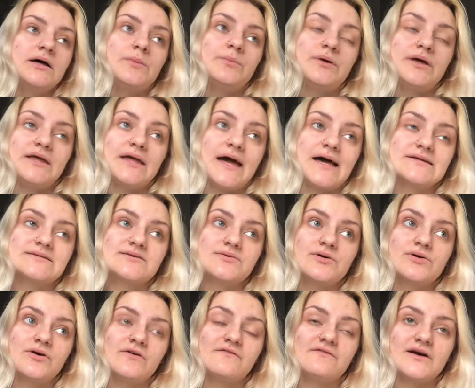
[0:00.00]
But yeah, so it
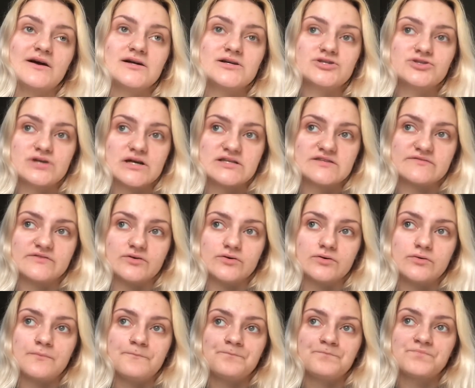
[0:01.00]
got very
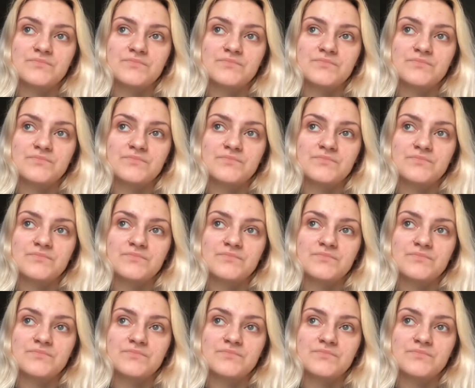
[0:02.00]
stressful,